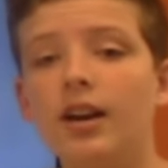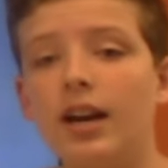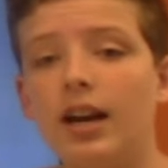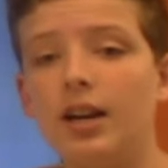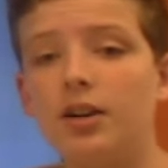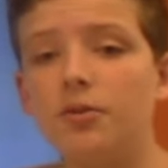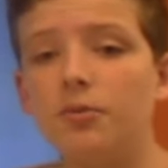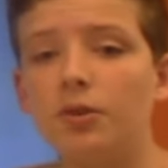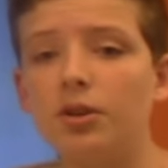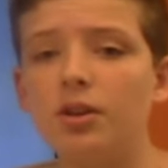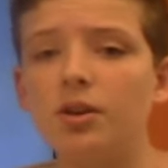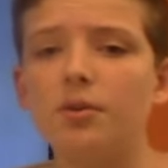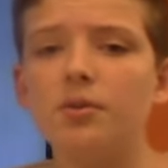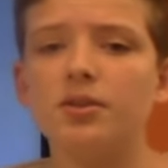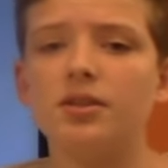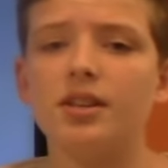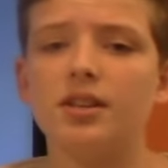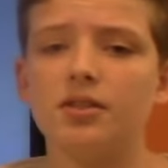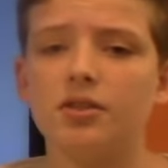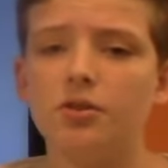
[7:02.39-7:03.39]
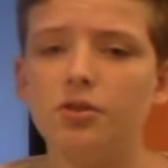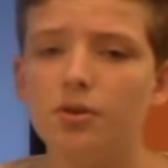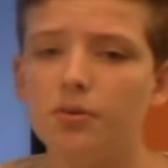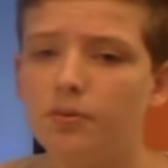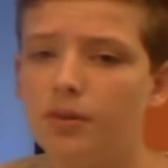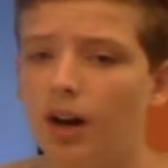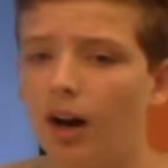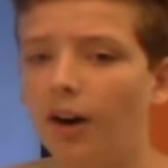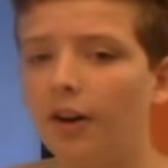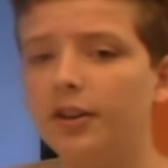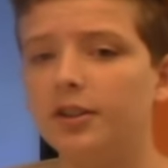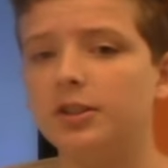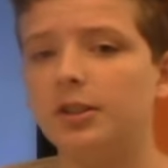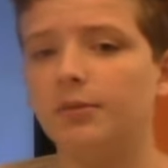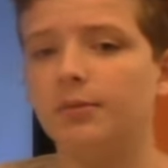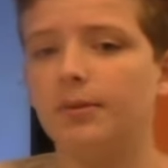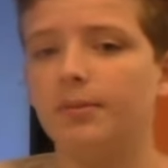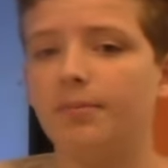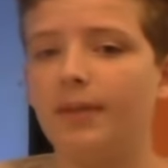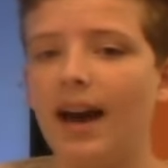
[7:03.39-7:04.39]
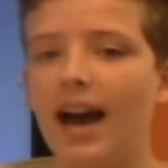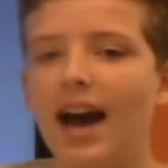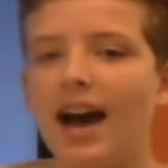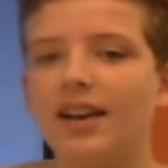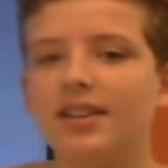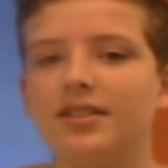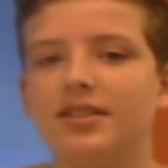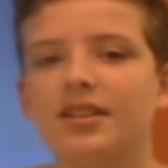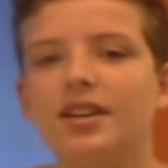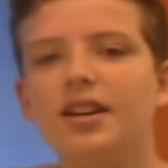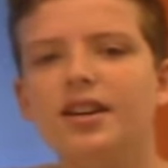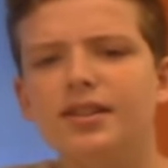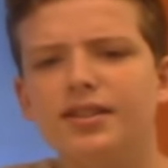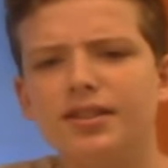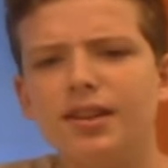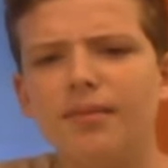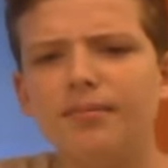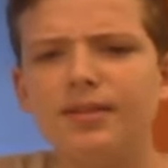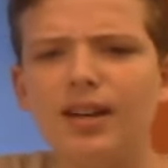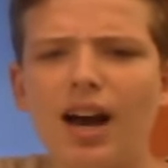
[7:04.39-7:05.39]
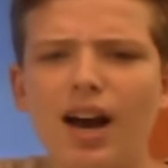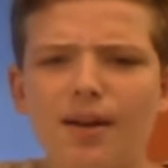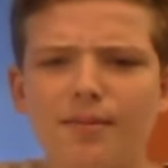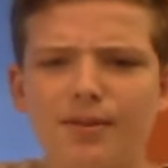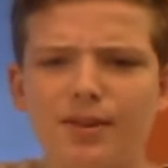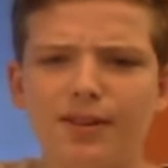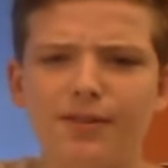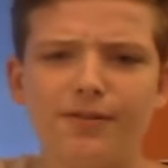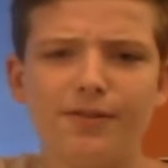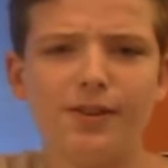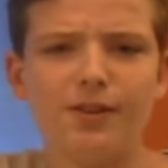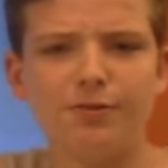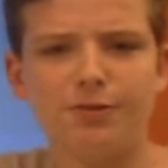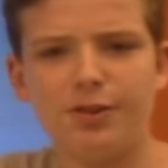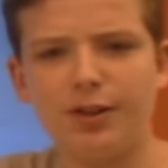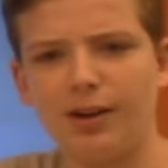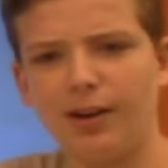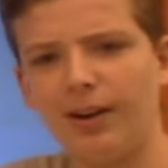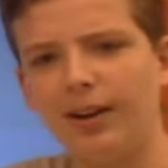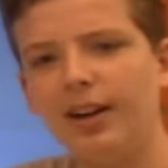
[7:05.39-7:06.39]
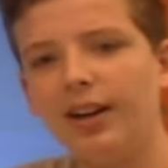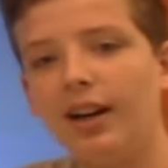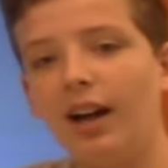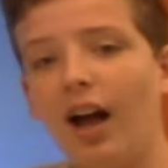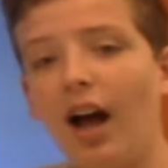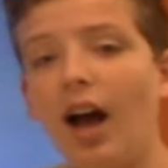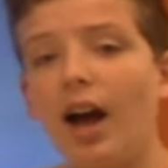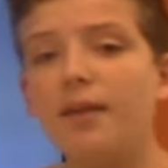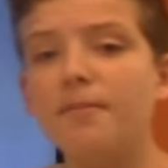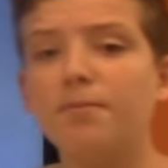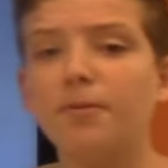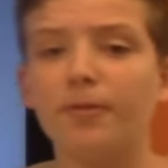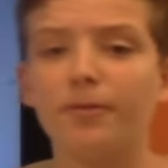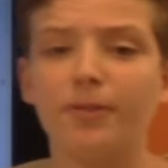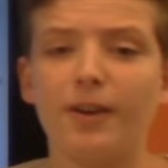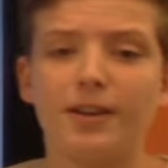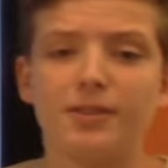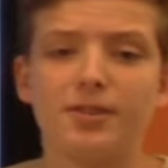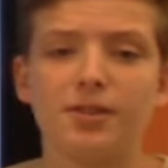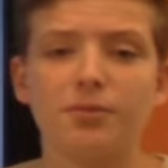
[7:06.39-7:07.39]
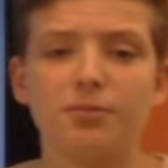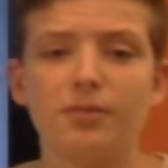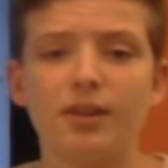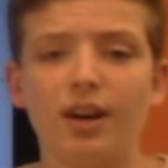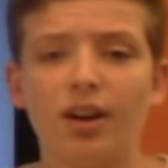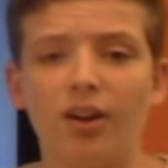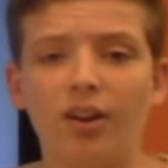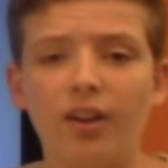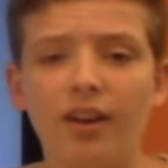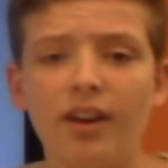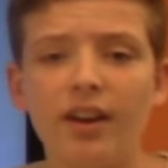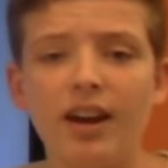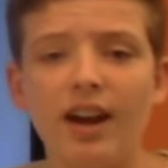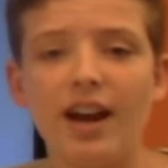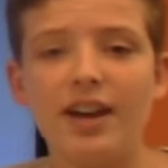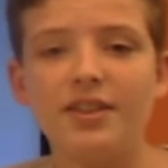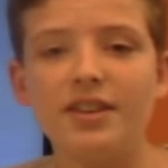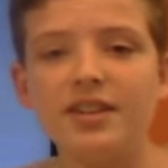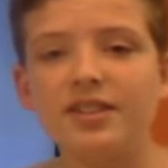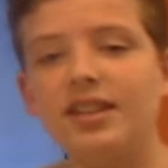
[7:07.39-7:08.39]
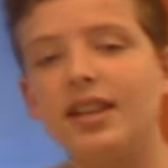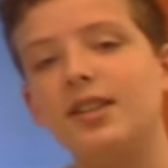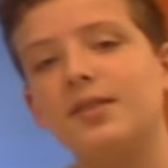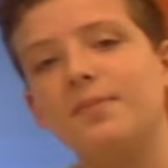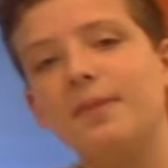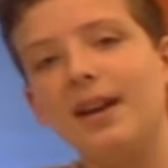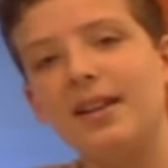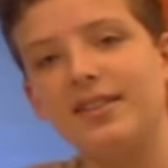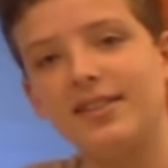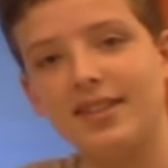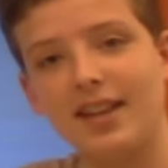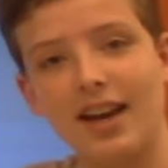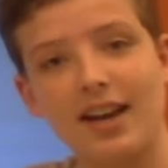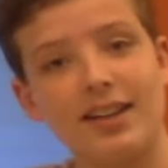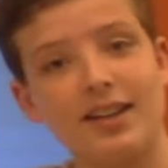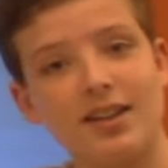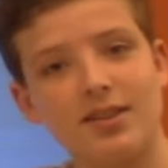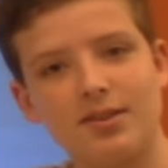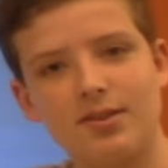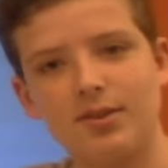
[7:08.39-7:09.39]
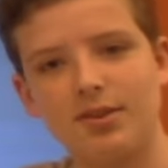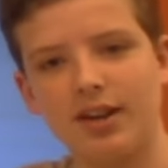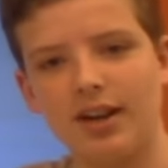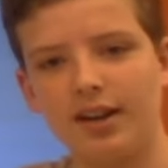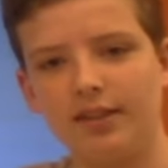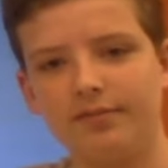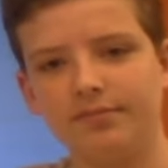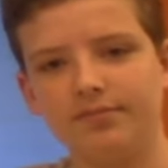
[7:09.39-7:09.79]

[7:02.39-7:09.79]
and you will use this new knowledge of the past sometime in the future. I'm Professor Will, and this has been PsycHistory.